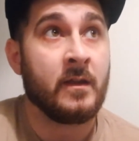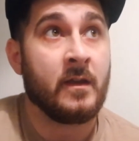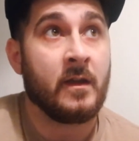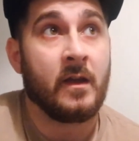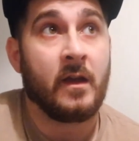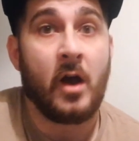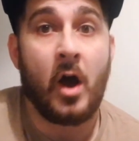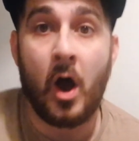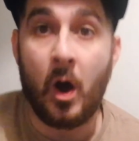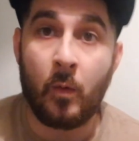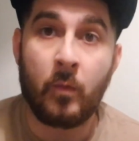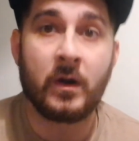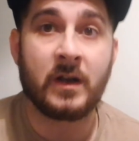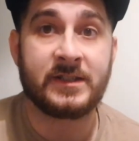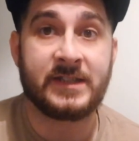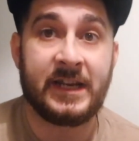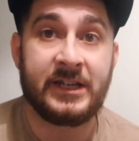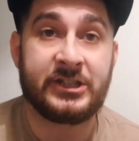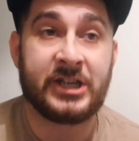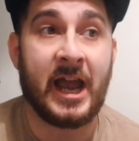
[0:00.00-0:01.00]
I want to
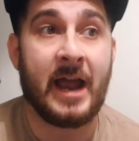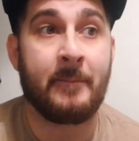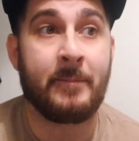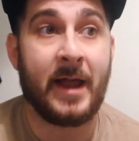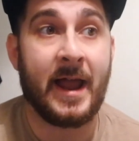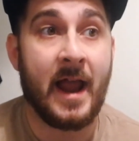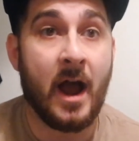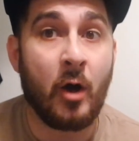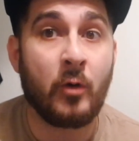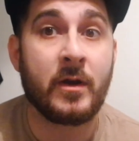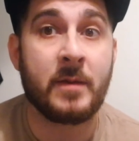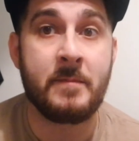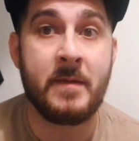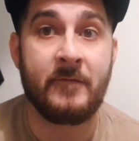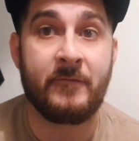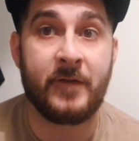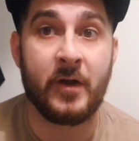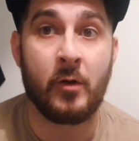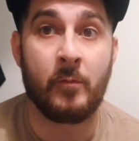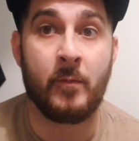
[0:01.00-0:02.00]
see Can play holding
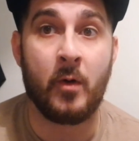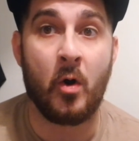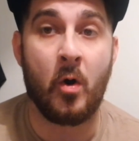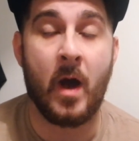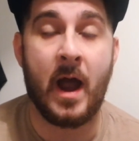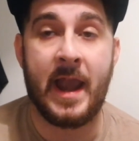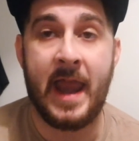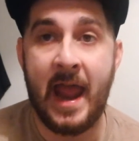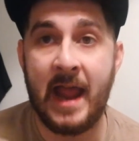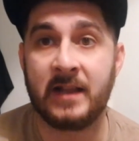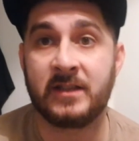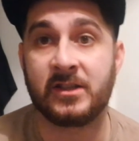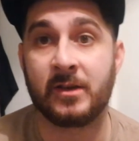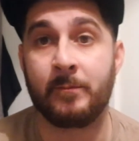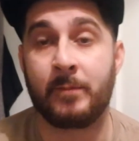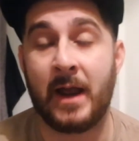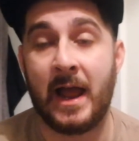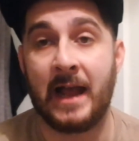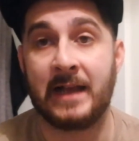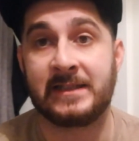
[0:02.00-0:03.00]
midfield more and Henderson
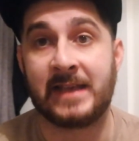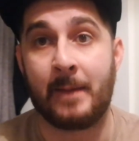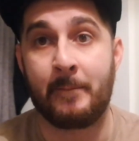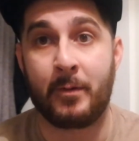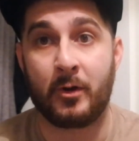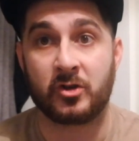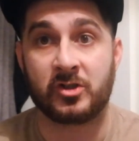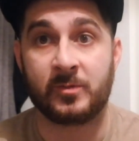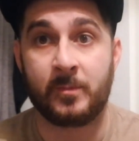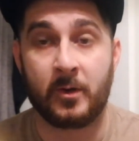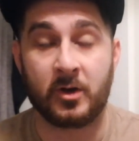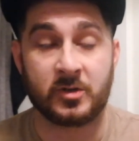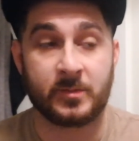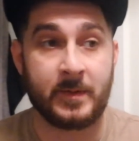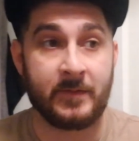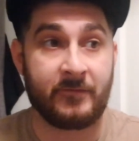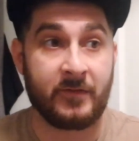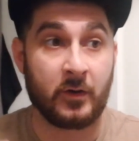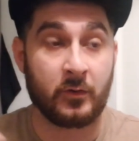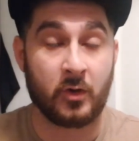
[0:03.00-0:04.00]
play as that box-to-box
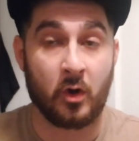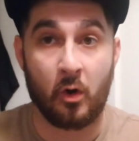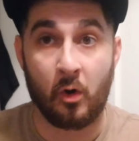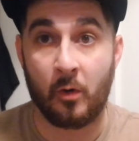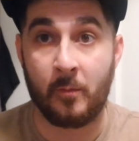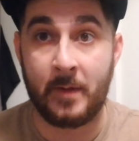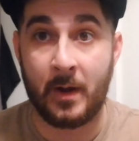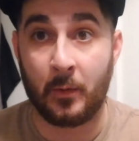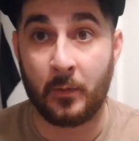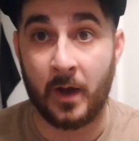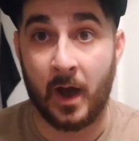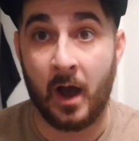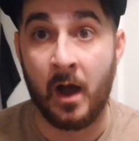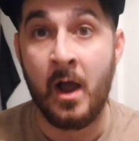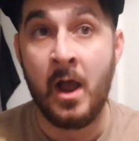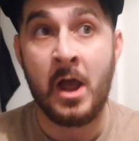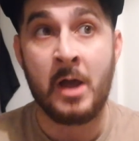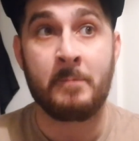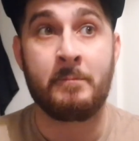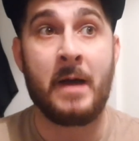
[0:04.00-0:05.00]
midfielder or Milner.
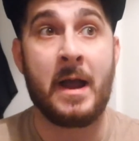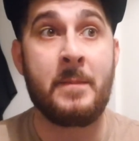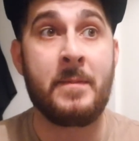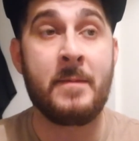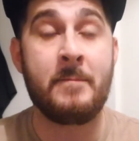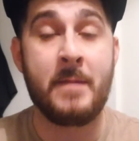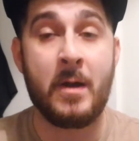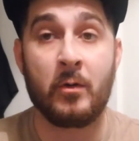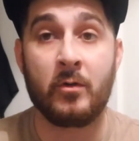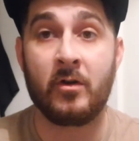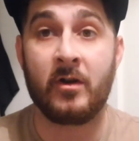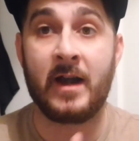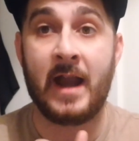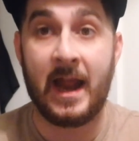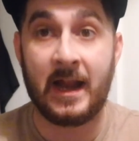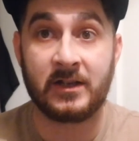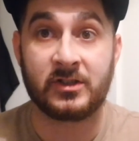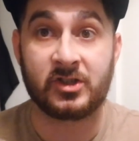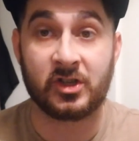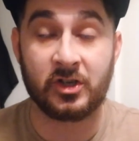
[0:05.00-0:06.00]
Maybe Milner and
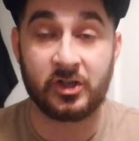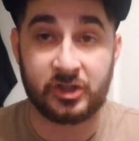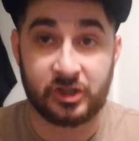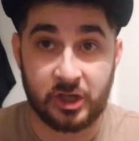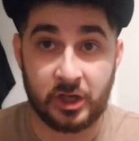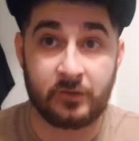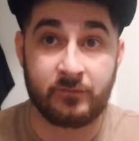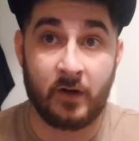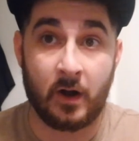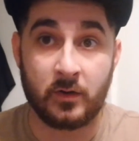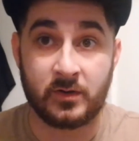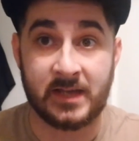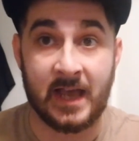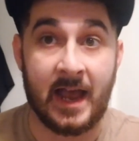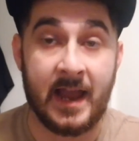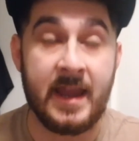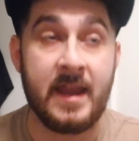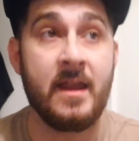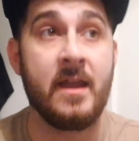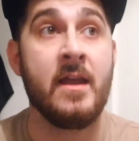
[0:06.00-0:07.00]
Henderson should
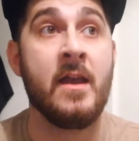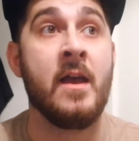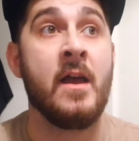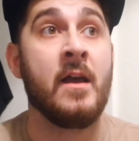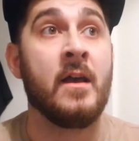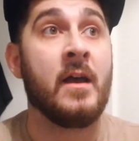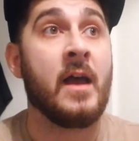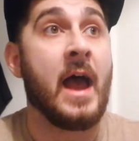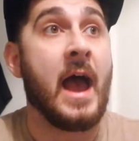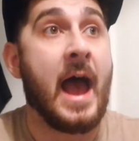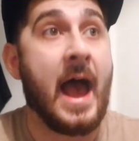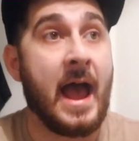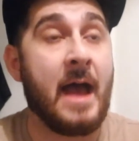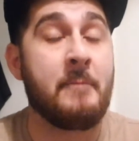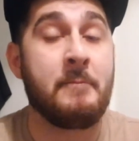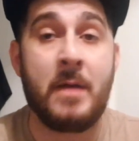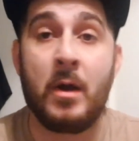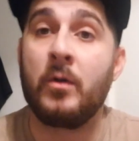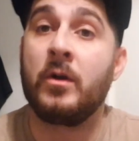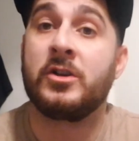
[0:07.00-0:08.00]
rotate and
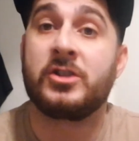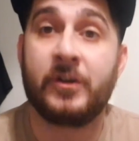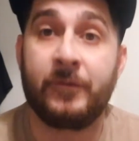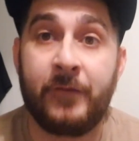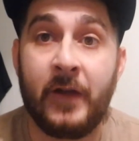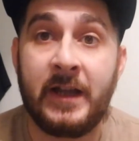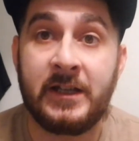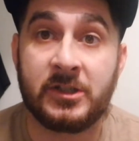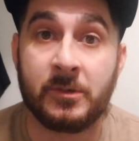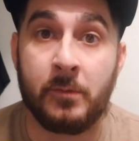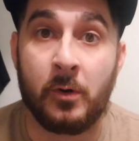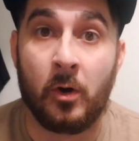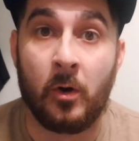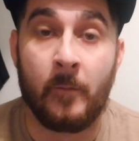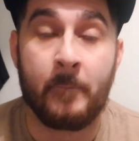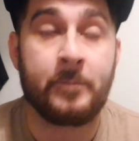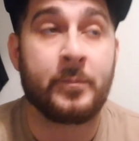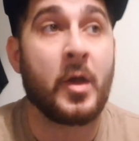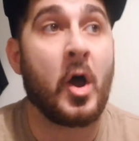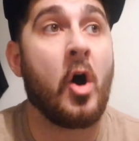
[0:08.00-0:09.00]
Milner should feature more.
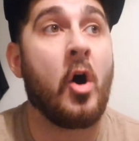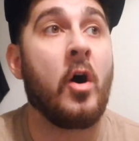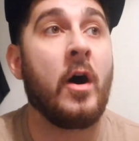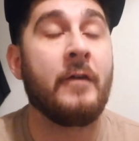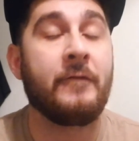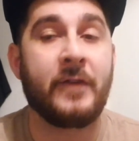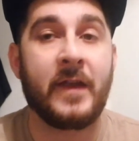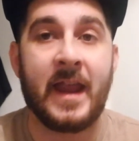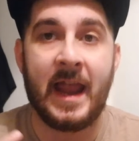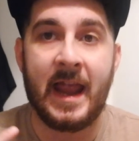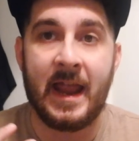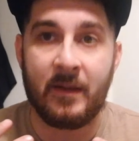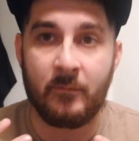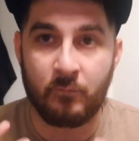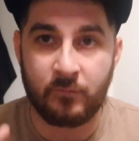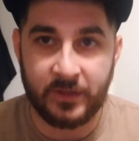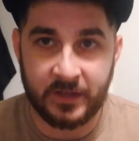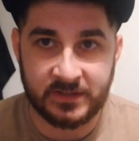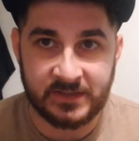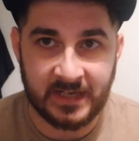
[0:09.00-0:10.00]
I think
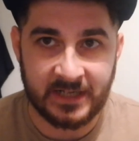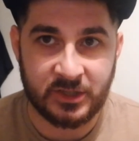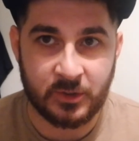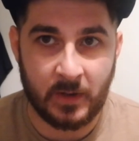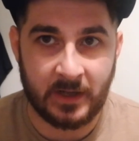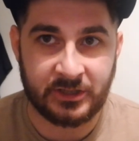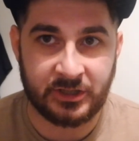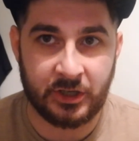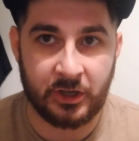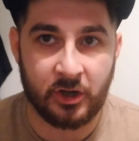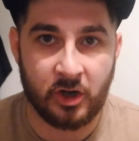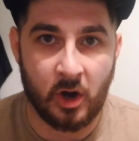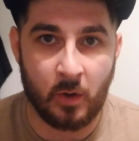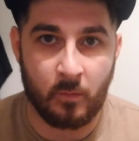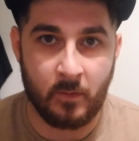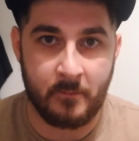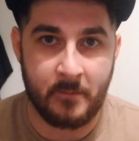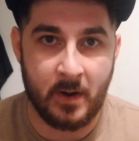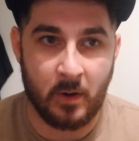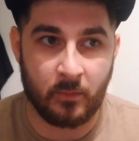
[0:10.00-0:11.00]
the situation you got
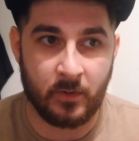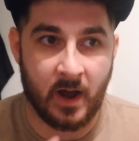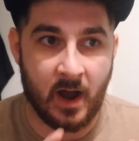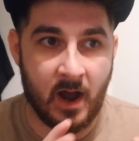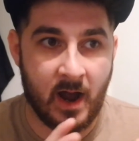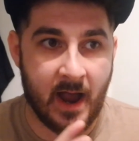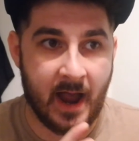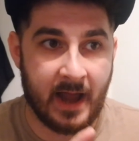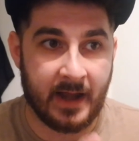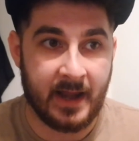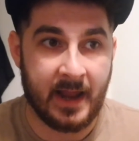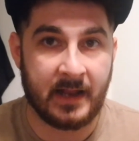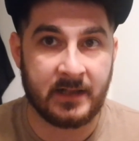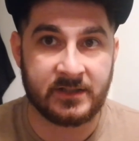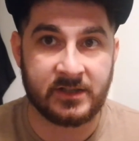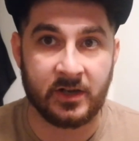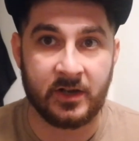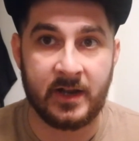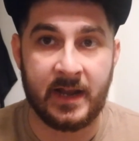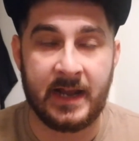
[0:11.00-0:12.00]
with Milner and
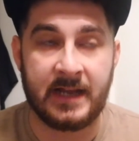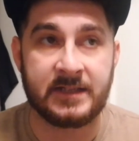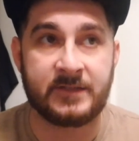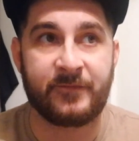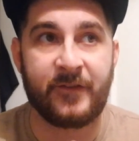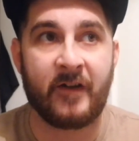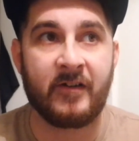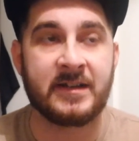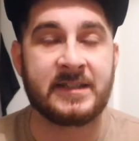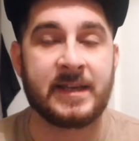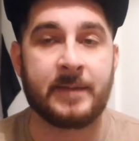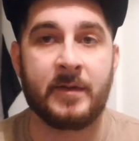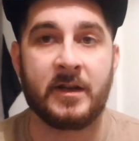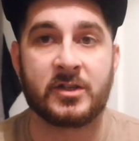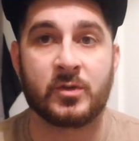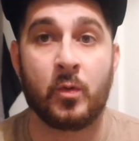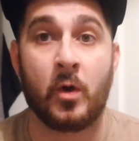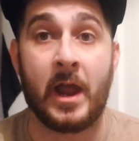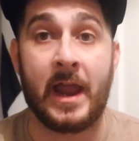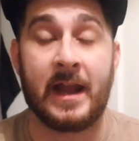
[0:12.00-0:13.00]
Henderson is very similar
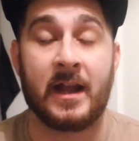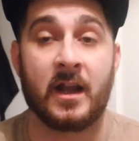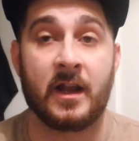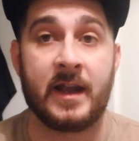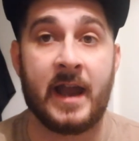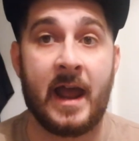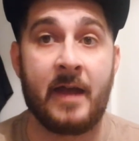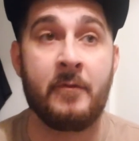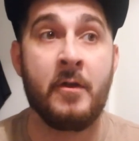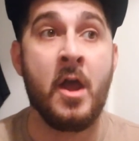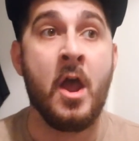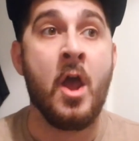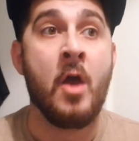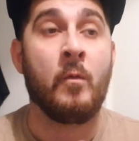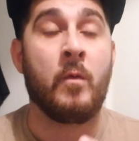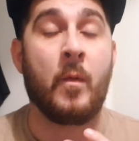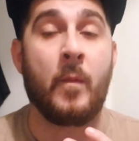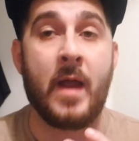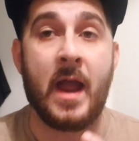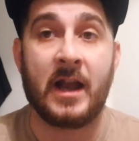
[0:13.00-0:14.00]
to what England had
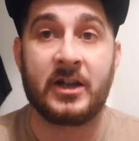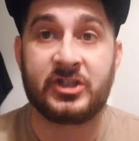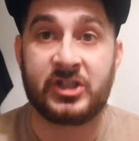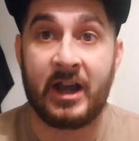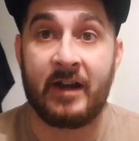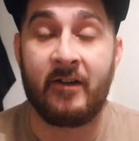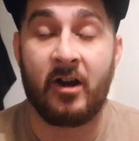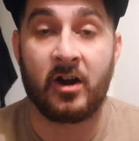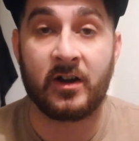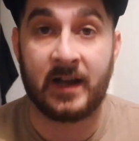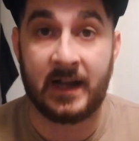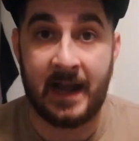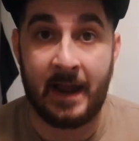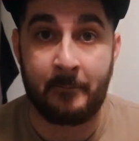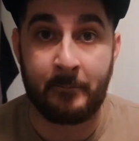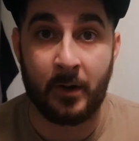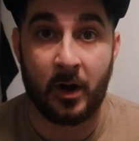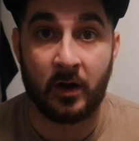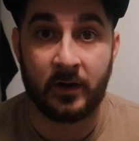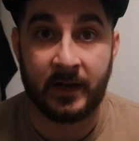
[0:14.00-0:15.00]
when we had Gerrard and
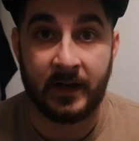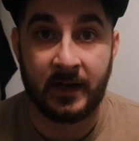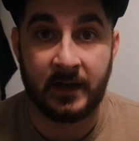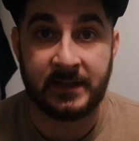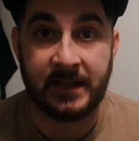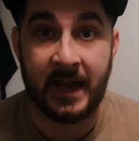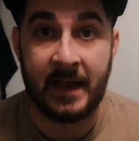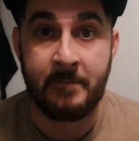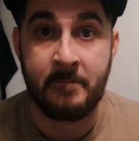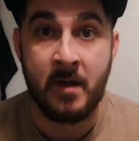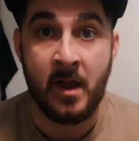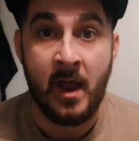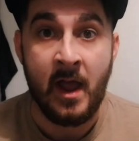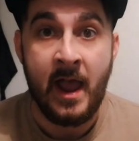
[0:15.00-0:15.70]
Lampard in the team.